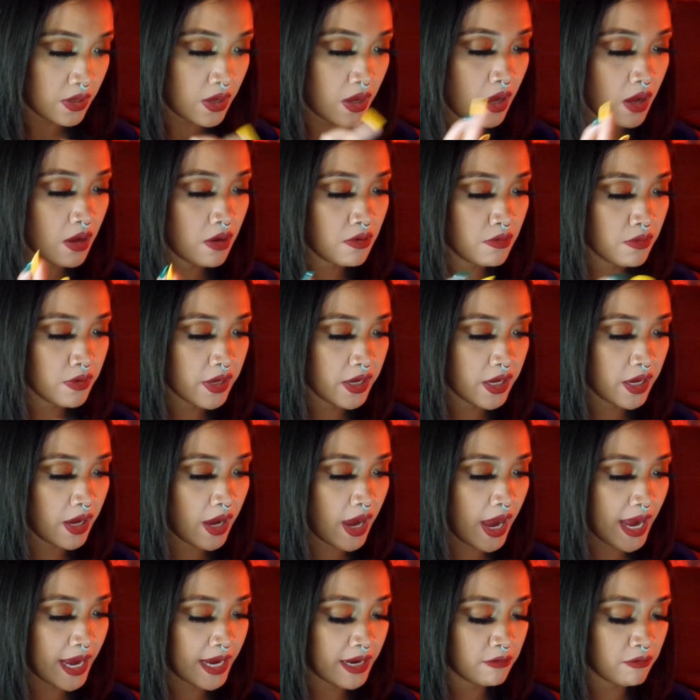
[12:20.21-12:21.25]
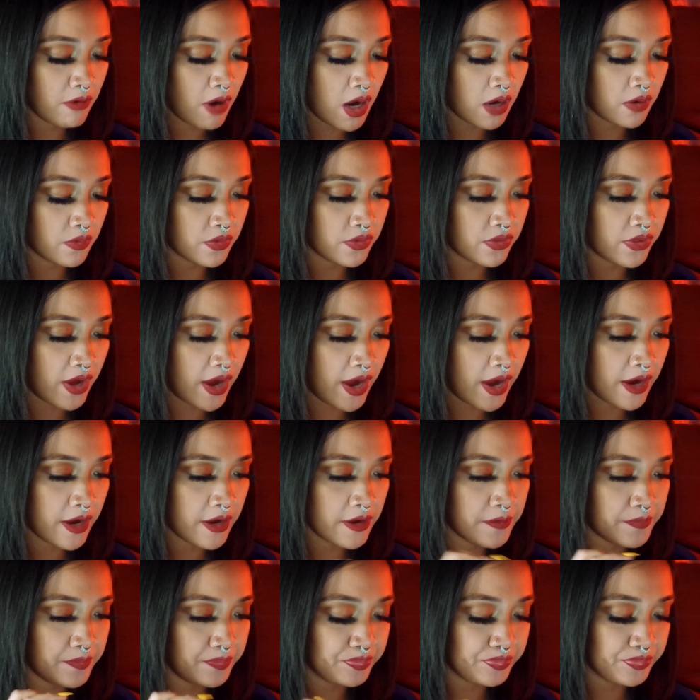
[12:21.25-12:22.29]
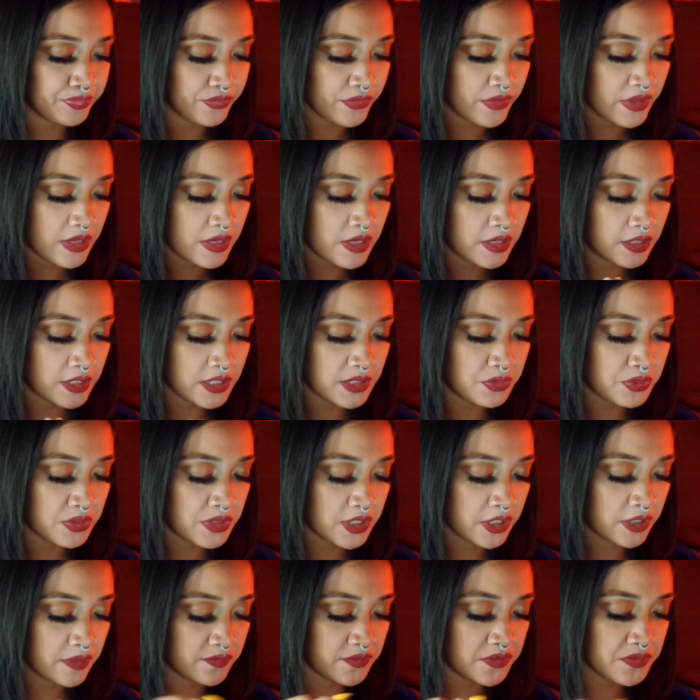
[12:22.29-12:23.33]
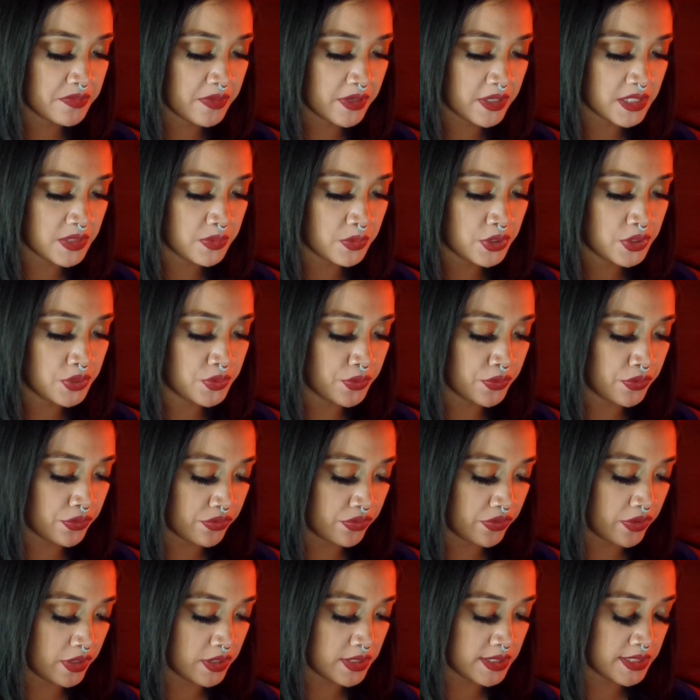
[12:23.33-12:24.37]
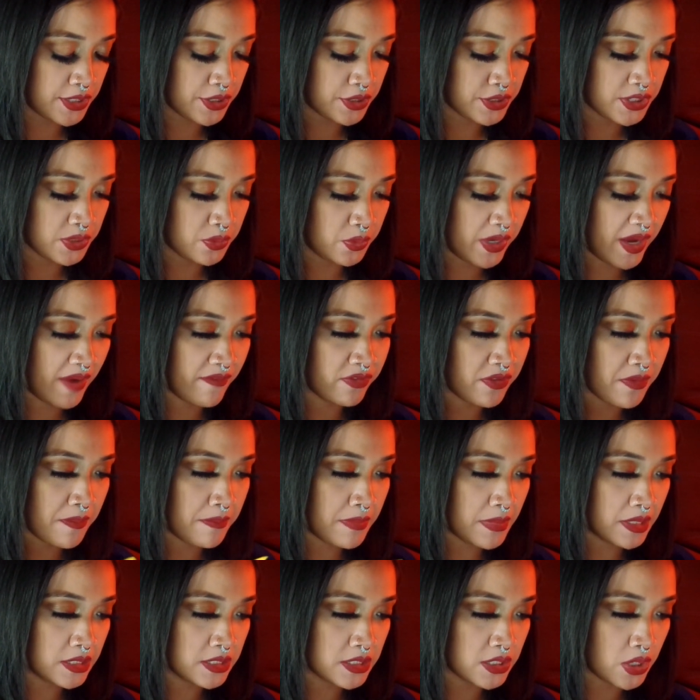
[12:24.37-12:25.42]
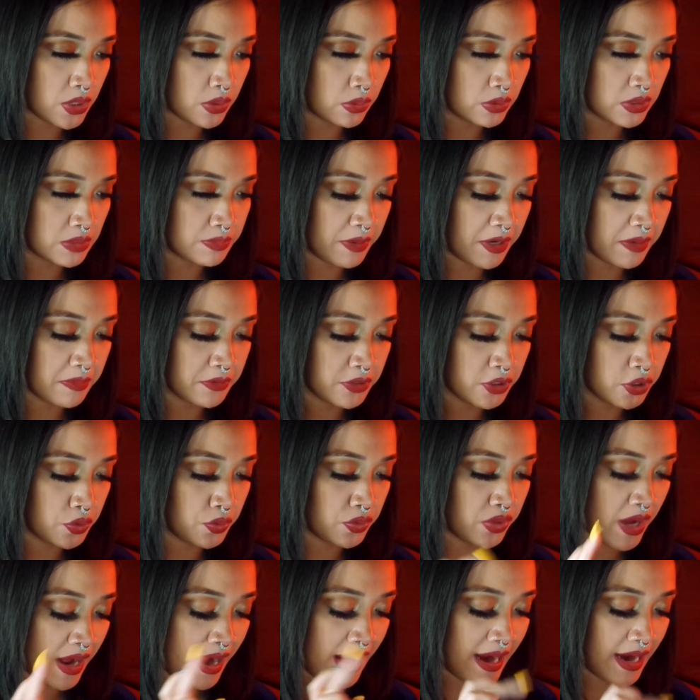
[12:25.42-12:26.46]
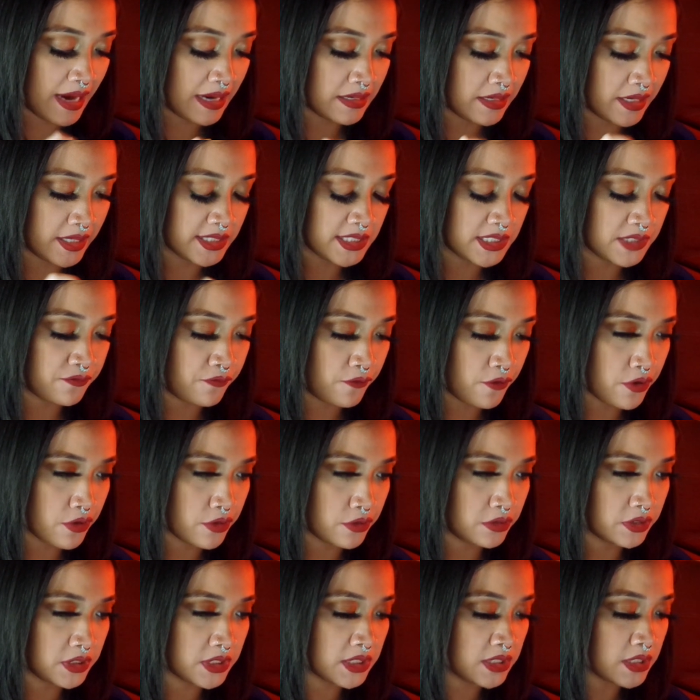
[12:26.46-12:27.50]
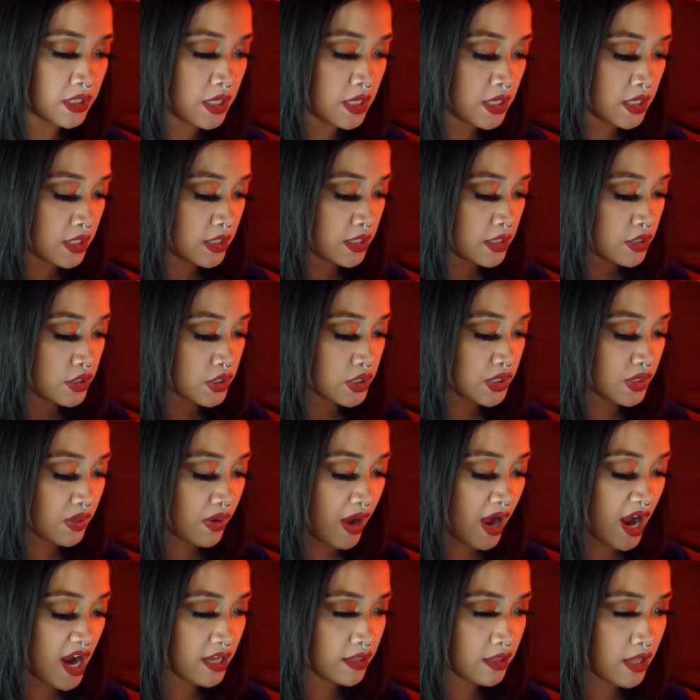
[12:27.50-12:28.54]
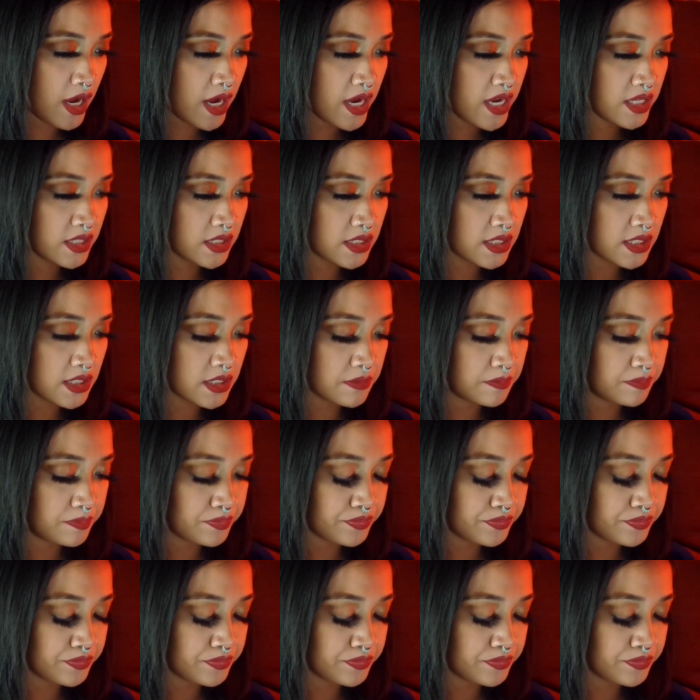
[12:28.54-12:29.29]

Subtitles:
Oh, okay, I rock with that. Because we still have to mess with two other things here. So we have the midtones, but I'm going to go the highlights first. So highlights,